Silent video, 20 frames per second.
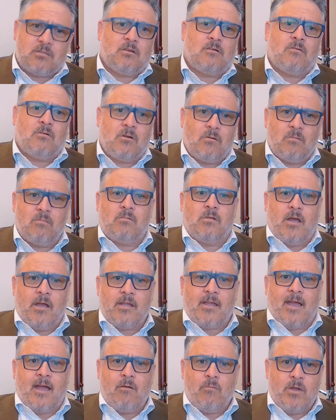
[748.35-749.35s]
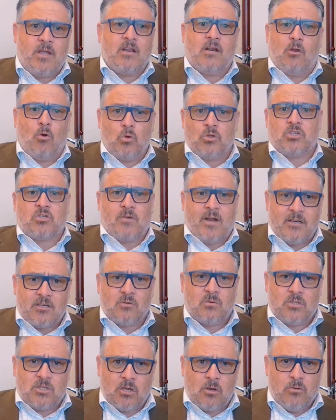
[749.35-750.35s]
So, okay, we can launch straight
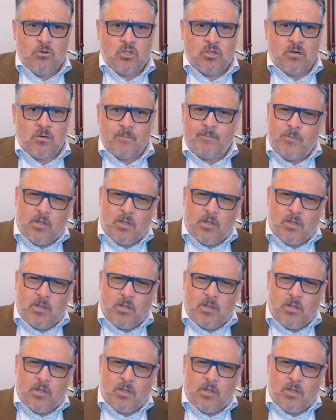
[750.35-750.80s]
to a solution.